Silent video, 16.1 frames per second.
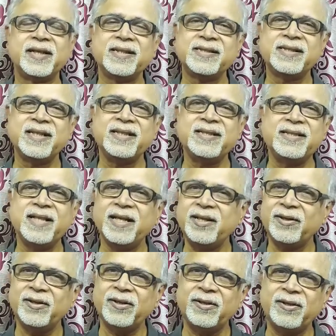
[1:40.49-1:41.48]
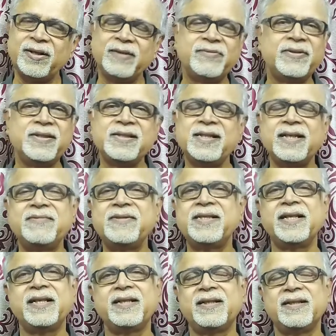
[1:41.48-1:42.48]
And since then, all of us have
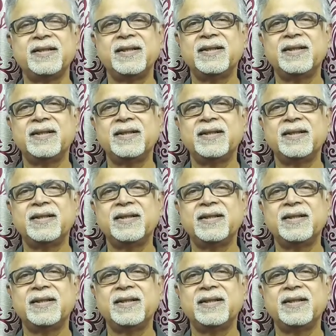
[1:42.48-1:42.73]
sinned,